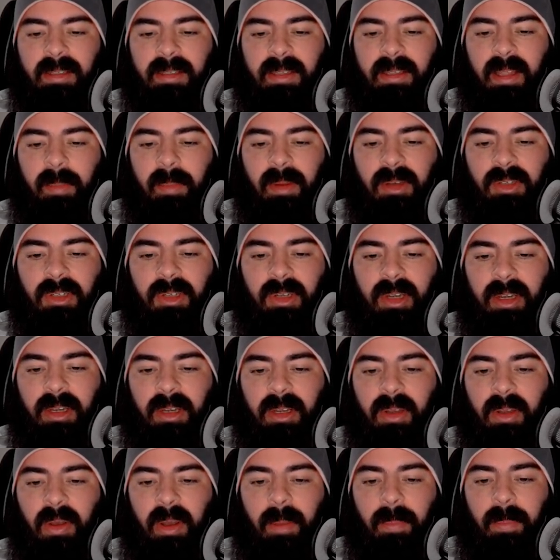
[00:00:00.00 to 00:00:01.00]
that means you need
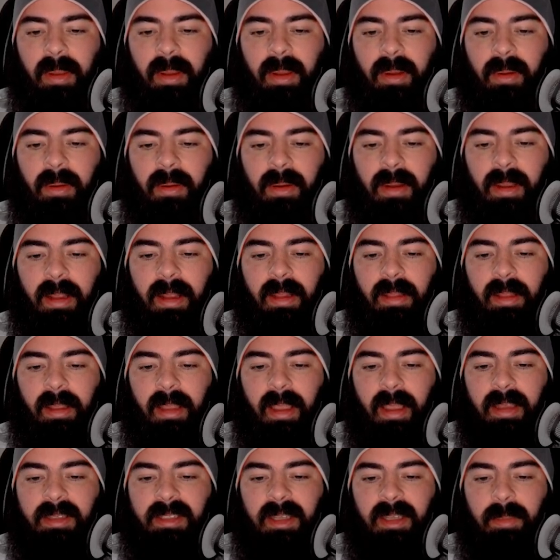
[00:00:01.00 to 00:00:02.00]
to go up here and click
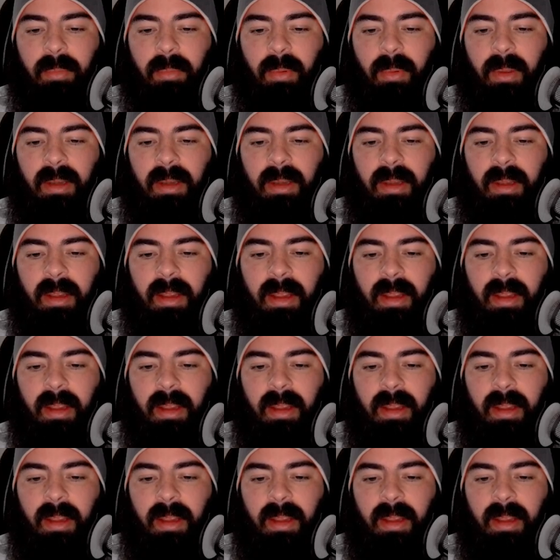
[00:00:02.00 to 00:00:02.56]
Exit Boid.